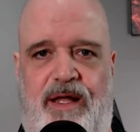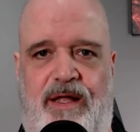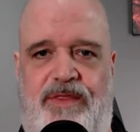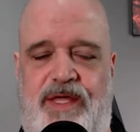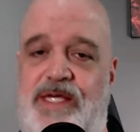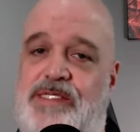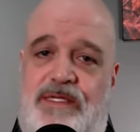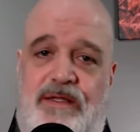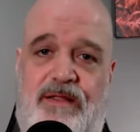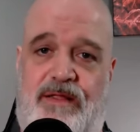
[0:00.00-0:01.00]

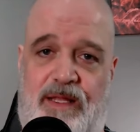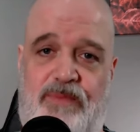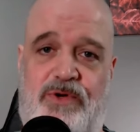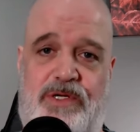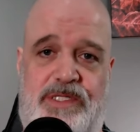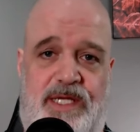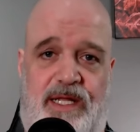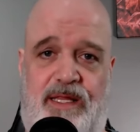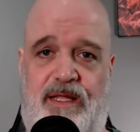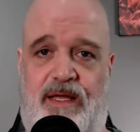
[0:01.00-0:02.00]
these liberals
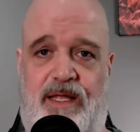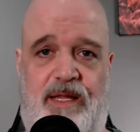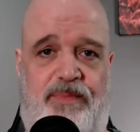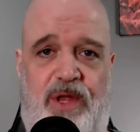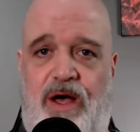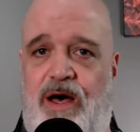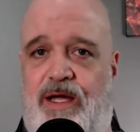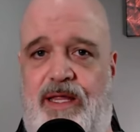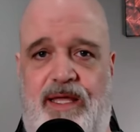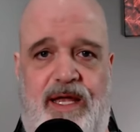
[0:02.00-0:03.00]
and the
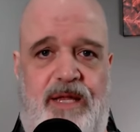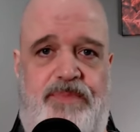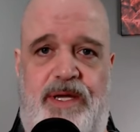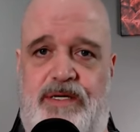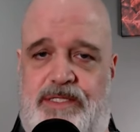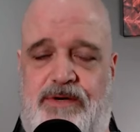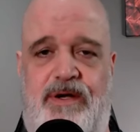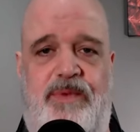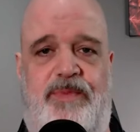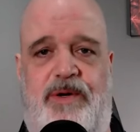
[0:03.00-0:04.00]
Bloc and the NDP are
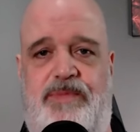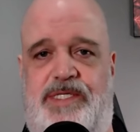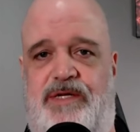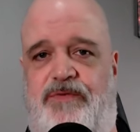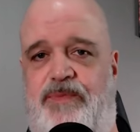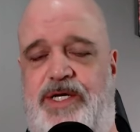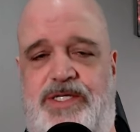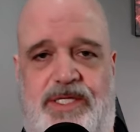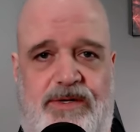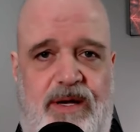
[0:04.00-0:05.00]
screaming about
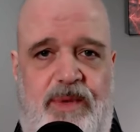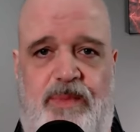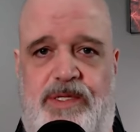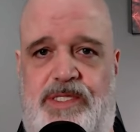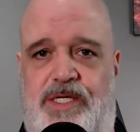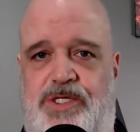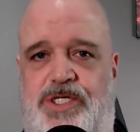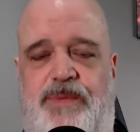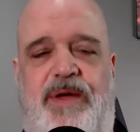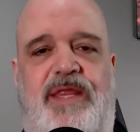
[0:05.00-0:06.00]
misinformation, screaming about
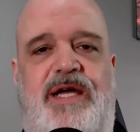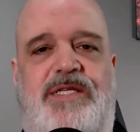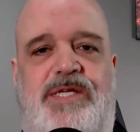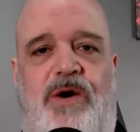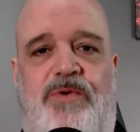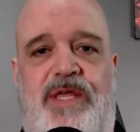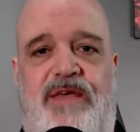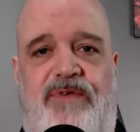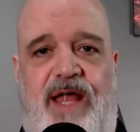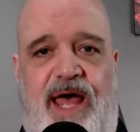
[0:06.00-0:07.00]
censorship, and they don't
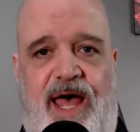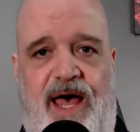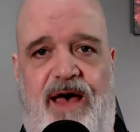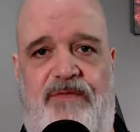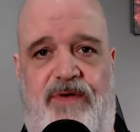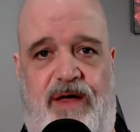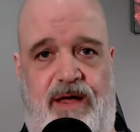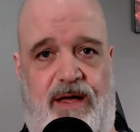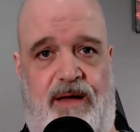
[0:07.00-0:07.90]
even have a